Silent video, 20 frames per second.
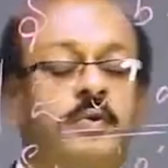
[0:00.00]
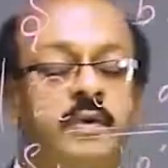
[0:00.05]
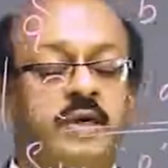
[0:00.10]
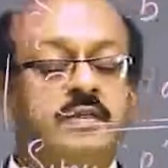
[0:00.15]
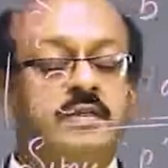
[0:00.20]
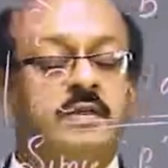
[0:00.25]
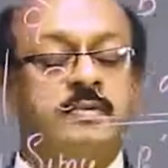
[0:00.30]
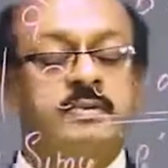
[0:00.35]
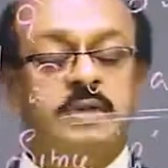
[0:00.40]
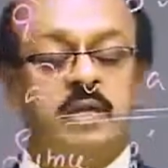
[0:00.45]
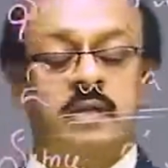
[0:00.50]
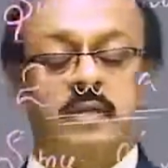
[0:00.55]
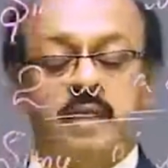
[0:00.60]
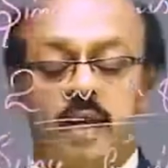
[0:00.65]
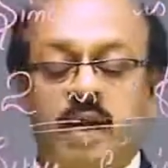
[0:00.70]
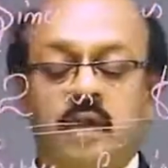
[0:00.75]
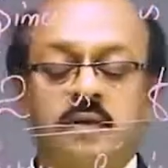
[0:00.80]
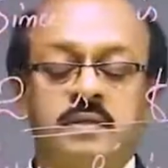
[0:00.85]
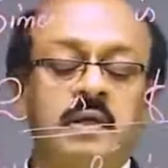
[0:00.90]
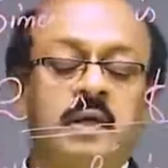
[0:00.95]
assumption
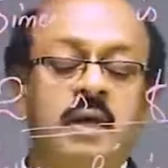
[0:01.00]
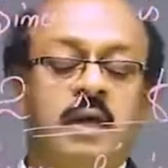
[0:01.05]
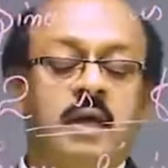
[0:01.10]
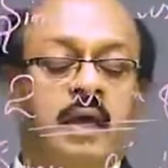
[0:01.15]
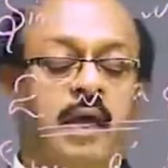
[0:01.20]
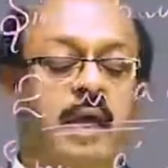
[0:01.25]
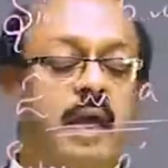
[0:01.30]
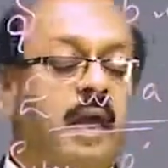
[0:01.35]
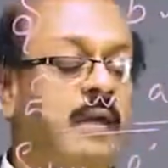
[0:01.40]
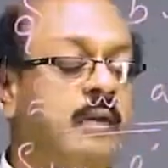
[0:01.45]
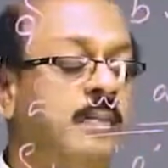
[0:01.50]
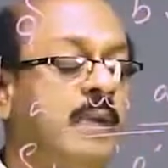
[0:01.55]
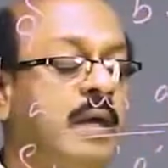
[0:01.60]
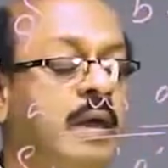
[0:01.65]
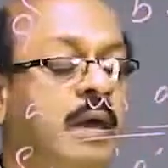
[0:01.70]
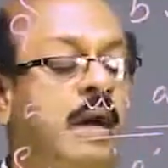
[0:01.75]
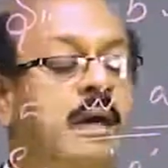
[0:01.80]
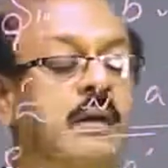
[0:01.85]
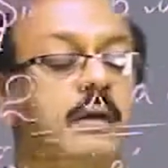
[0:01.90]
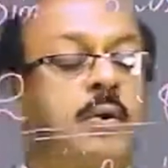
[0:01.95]
that a and b
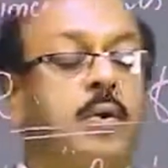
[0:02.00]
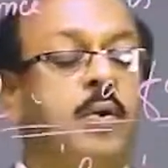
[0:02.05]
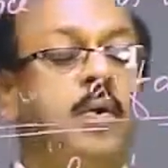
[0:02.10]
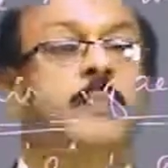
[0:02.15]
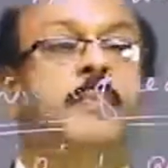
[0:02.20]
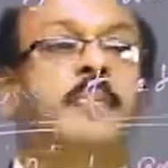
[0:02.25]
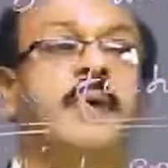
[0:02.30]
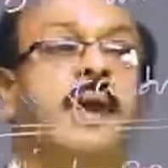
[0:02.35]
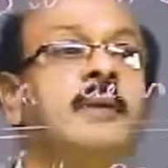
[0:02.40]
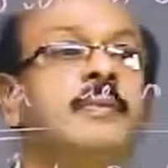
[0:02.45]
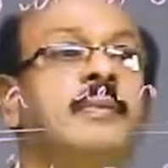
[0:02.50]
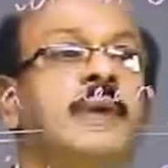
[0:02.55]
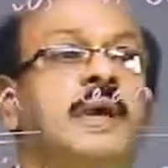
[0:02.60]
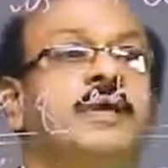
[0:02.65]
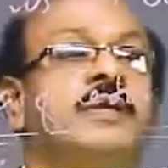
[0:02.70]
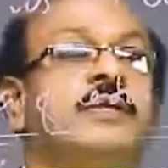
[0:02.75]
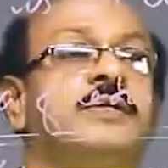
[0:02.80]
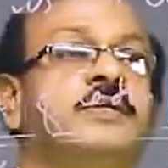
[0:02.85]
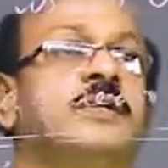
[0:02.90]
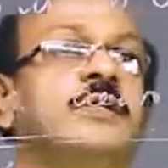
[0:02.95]
are co-prime
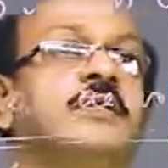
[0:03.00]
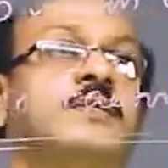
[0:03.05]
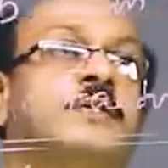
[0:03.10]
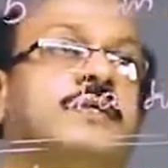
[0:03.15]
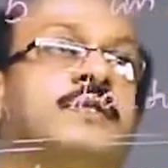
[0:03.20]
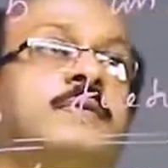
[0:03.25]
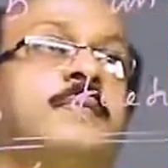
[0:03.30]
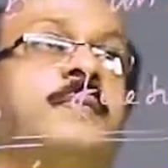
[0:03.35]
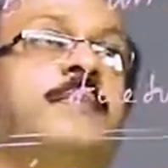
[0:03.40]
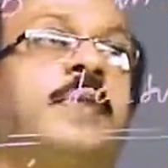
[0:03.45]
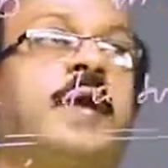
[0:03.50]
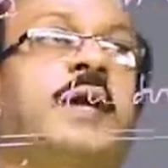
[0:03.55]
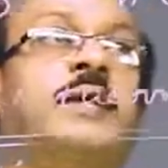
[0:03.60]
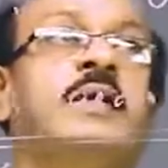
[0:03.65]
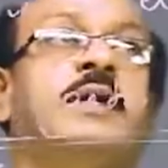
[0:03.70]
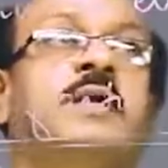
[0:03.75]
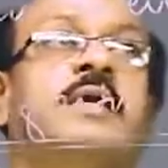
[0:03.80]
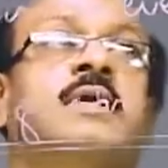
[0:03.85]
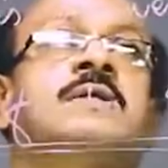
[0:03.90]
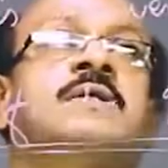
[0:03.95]
integers. That
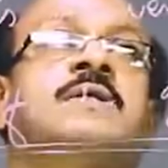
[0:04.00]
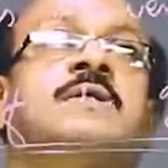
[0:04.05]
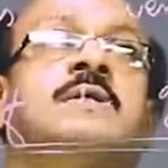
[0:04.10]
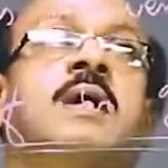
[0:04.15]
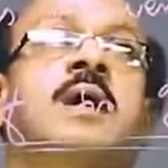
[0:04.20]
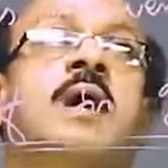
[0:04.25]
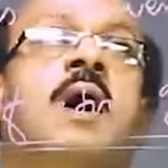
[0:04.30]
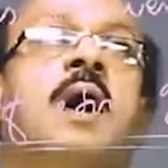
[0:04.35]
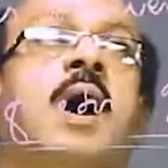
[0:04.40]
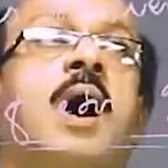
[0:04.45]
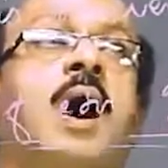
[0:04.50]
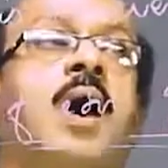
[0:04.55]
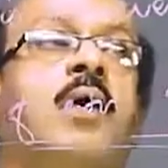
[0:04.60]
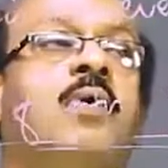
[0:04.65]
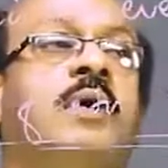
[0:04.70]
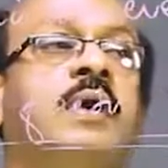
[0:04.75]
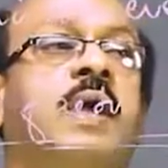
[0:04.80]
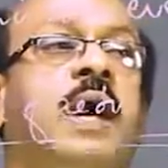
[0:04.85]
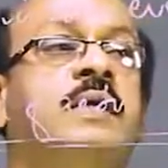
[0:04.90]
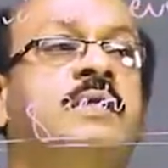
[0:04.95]
is,
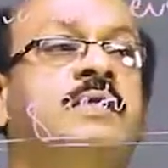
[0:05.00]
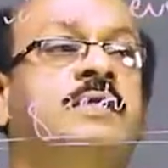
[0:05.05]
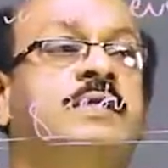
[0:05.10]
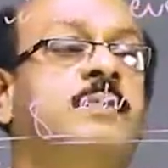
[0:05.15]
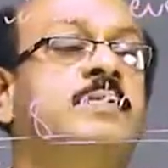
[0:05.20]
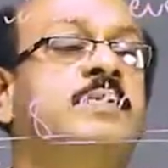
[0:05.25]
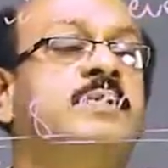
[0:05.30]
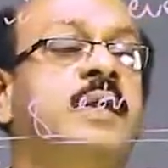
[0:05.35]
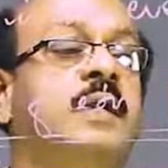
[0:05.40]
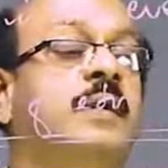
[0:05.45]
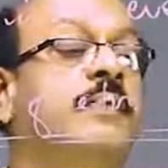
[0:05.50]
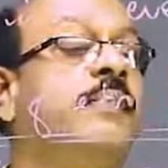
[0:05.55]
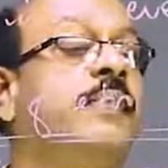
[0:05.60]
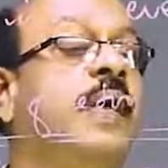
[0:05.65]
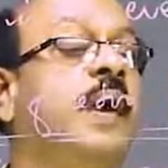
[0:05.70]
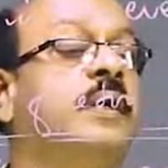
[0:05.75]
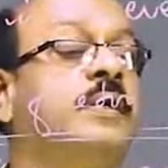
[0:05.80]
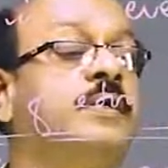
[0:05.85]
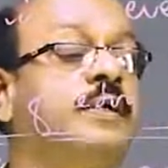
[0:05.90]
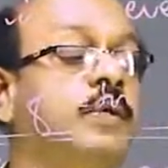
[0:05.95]
our assumption
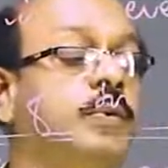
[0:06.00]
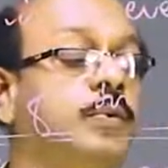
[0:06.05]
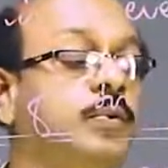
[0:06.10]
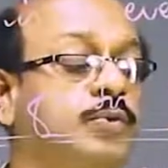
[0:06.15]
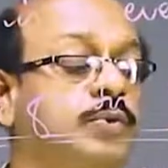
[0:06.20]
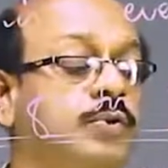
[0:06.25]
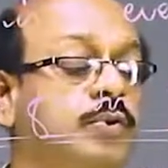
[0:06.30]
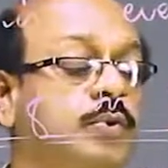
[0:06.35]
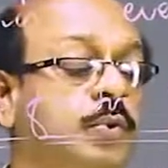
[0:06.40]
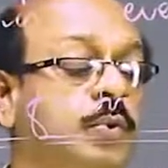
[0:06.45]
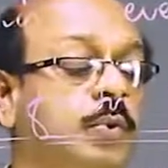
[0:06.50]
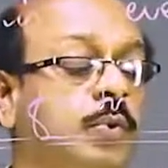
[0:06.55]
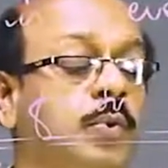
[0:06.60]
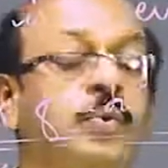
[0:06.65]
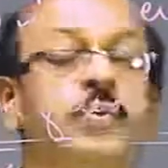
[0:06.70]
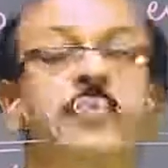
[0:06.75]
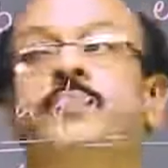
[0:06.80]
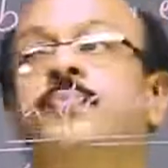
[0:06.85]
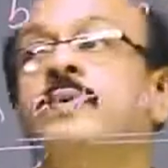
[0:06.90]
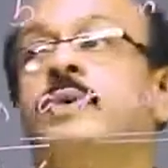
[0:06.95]
that root
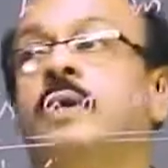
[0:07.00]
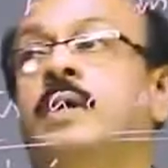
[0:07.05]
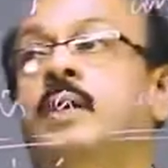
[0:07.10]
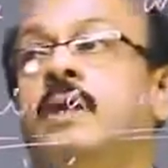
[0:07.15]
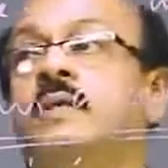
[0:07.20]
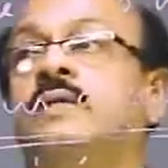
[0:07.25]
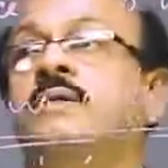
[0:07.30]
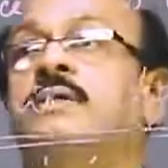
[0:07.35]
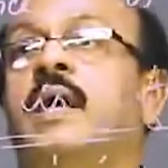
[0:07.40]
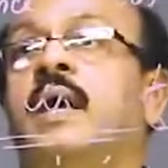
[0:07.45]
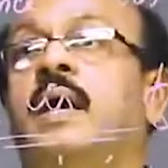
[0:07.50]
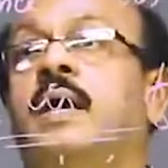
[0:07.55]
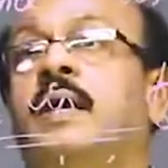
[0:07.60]
2 is a